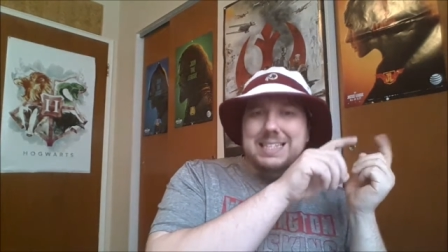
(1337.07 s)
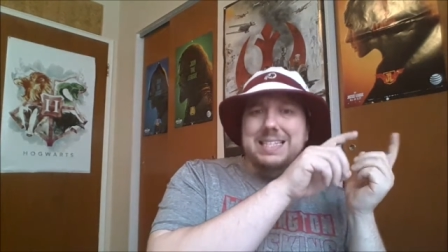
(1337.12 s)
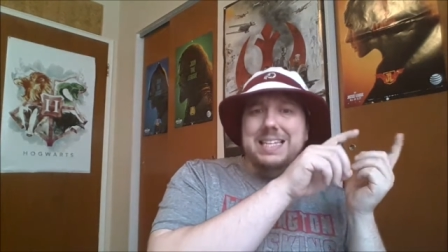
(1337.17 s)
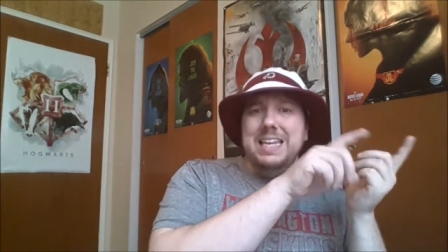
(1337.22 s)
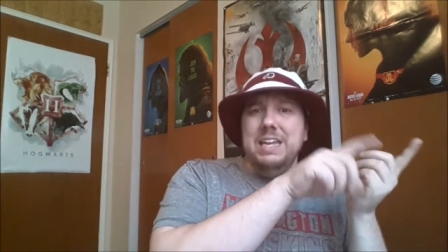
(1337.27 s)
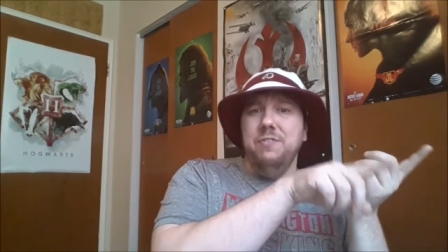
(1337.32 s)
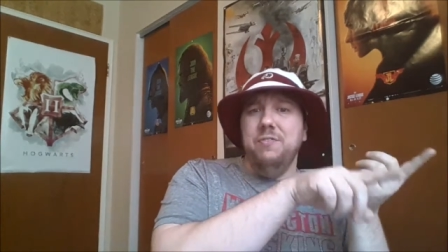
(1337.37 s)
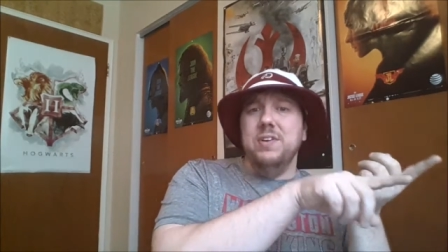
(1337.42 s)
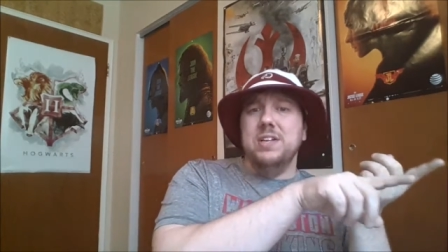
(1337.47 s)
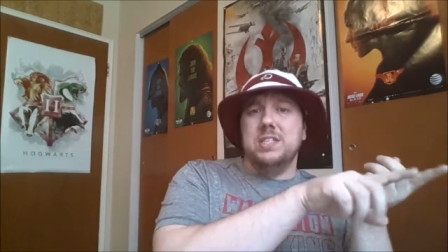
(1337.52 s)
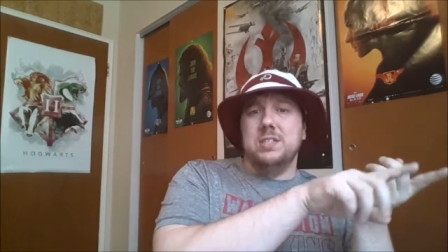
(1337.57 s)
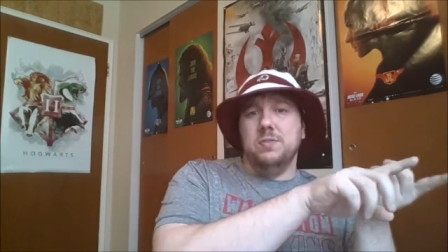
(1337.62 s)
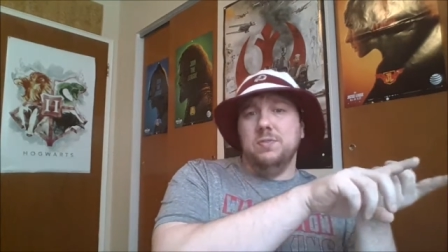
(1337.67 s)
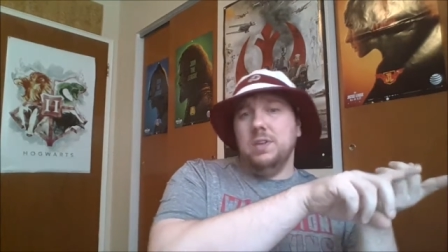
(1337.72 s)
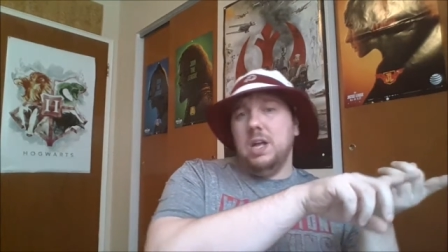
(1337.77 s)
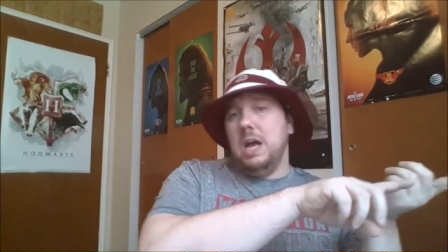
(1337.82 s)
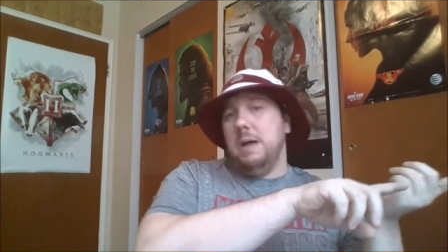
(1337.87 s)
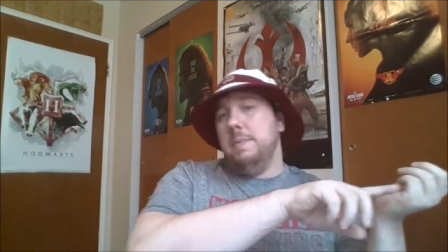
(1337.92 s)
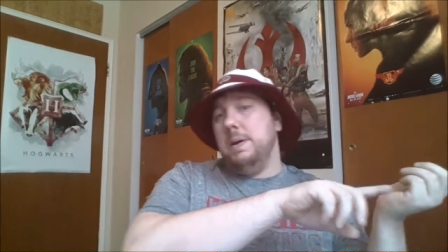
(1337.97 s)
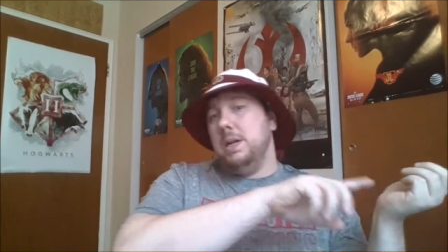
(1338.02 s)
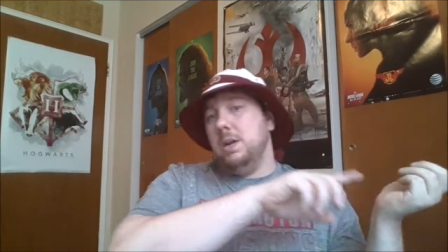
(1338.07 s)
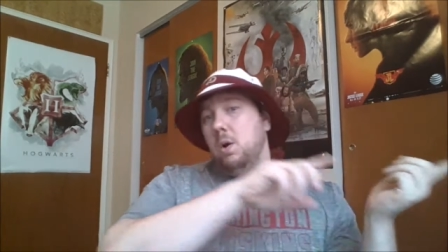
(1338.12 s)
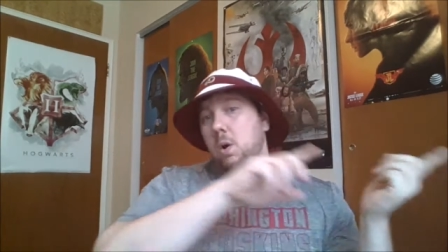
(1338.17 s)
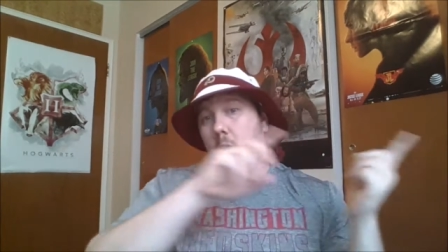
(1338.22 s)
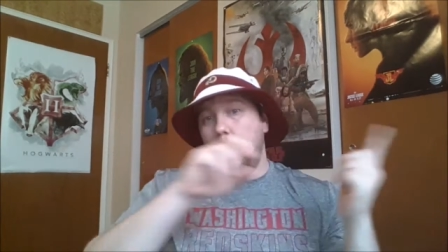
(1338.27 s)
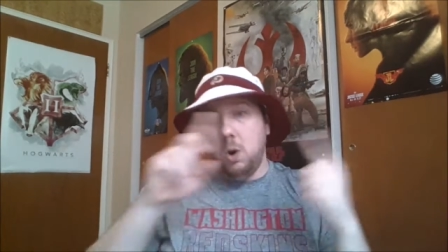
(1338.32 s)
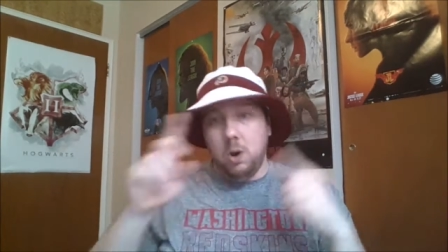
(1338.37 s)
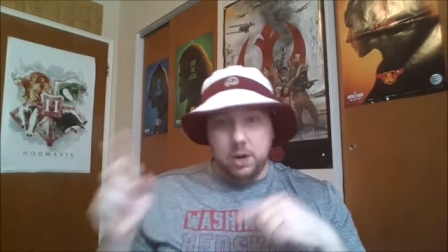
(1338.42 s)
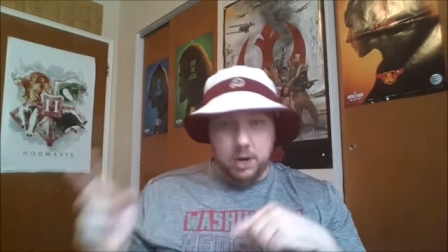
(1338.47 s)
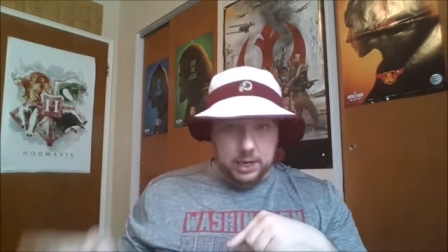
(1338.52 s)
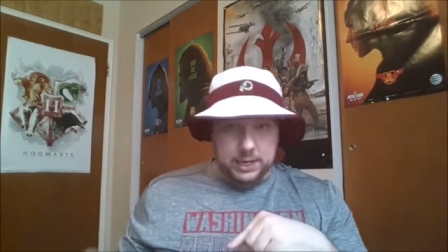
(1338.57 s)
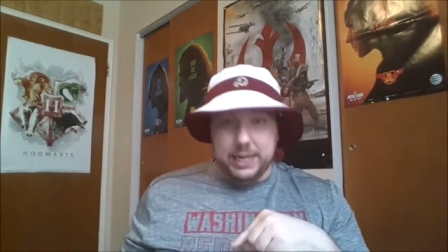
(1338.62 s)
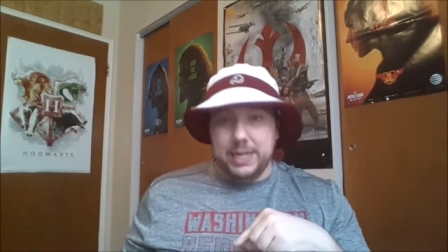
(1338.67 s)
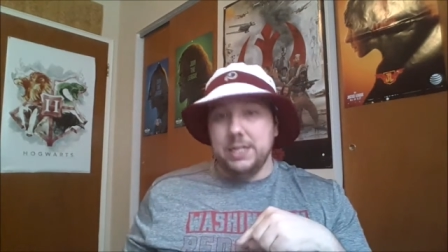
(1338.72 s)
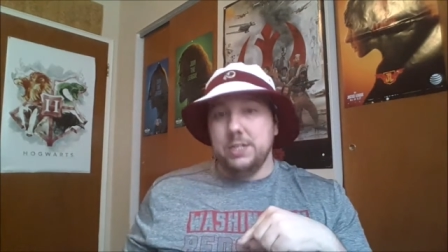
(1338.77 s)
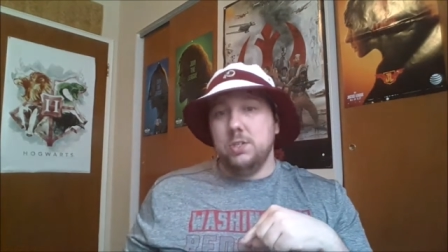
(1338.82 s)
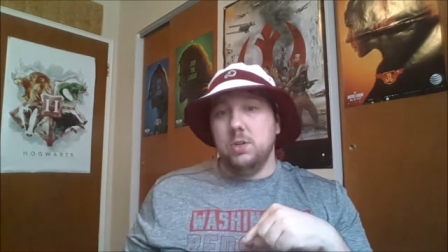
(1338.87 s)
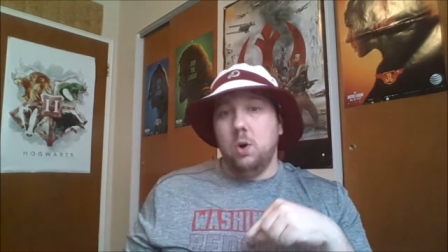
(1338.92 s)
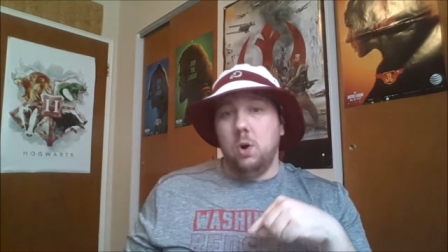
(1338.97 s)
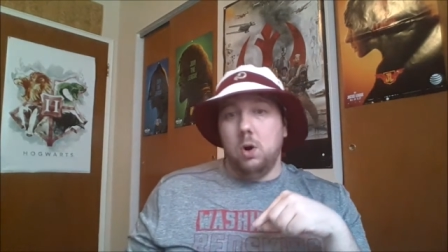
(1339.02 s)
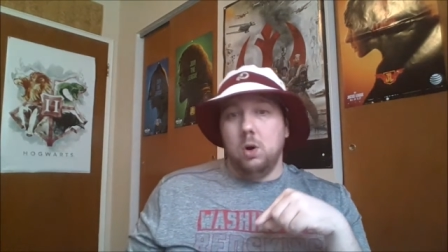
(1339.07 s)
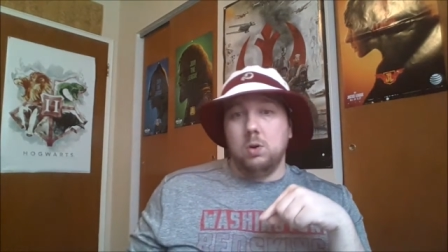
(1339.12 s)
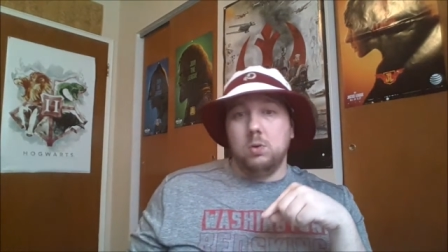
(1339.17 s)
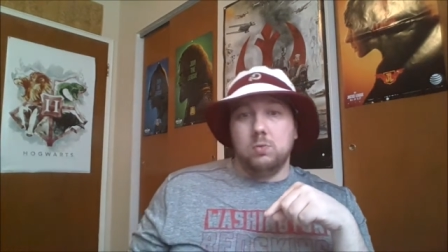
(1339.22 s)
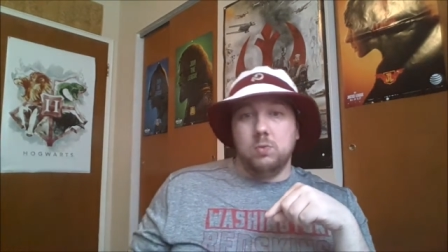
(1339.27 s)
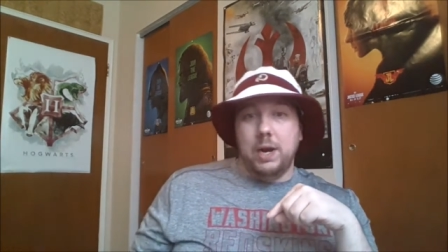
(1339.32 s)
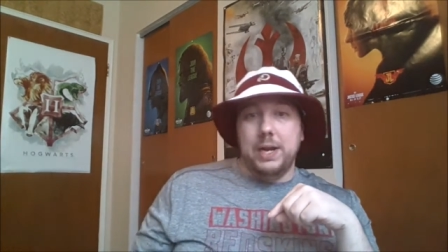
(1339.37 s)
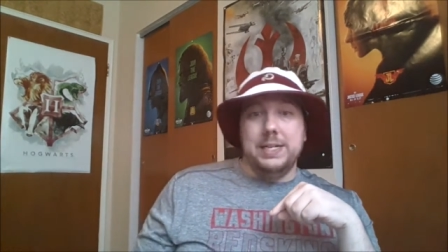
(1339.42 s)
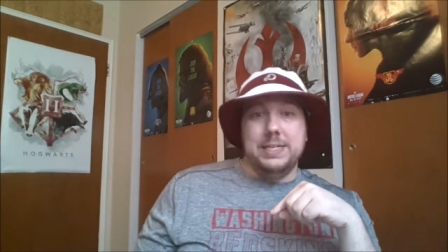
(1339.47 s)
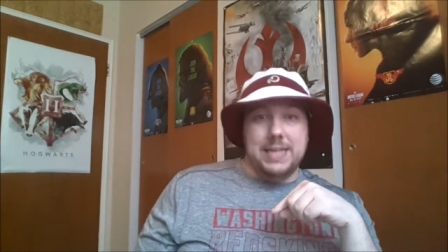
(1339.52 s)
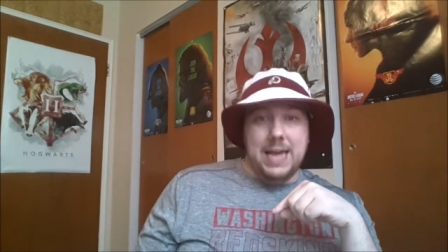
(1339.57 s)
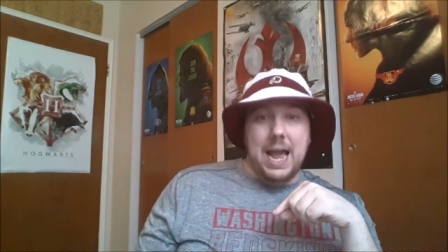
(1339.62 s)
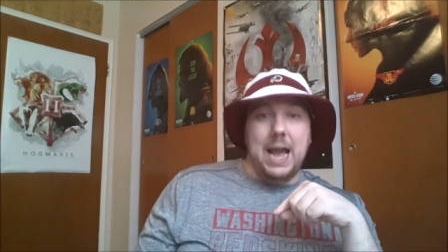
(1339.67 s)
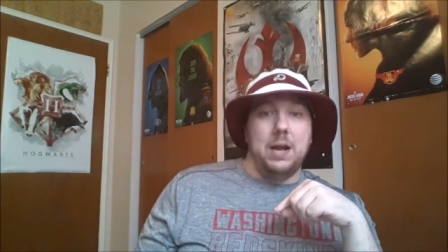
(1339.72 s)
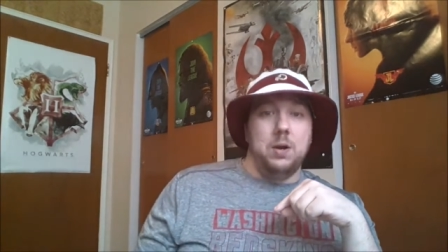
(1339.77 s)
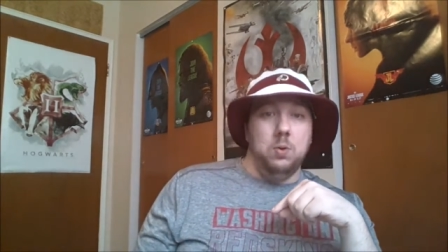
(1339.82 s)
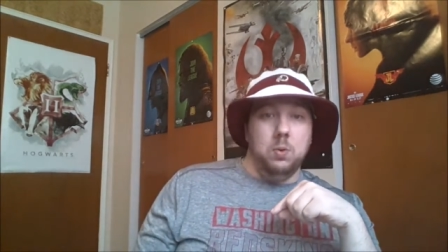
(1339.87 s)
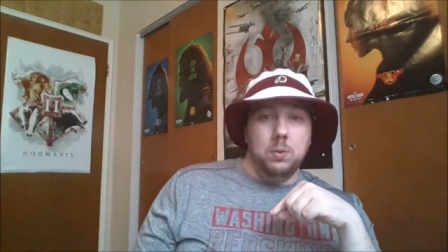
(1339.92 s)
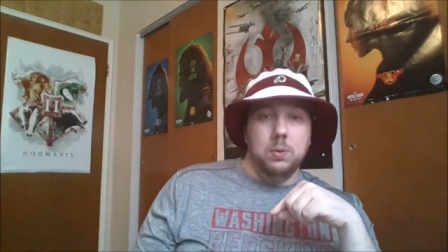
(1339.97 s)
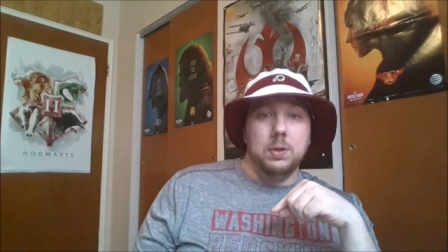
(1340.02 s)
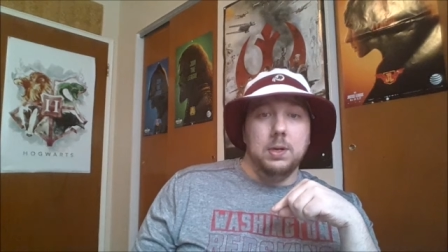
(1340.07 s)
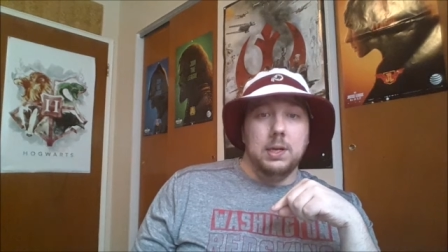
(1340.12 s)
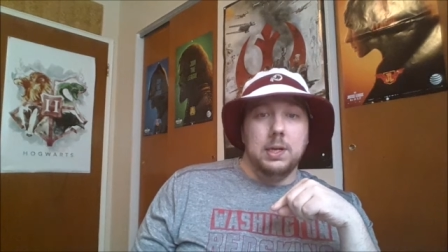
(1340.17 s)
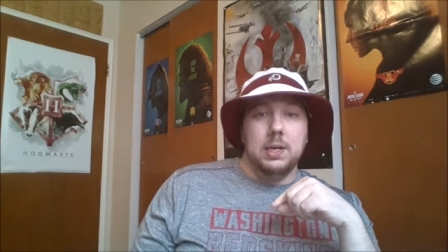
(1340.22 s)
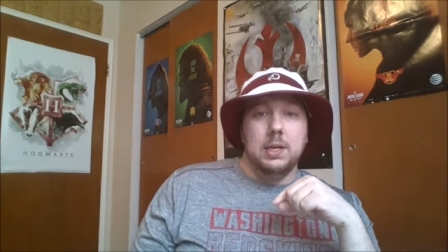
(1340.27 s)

defensive lineman against our right tackle.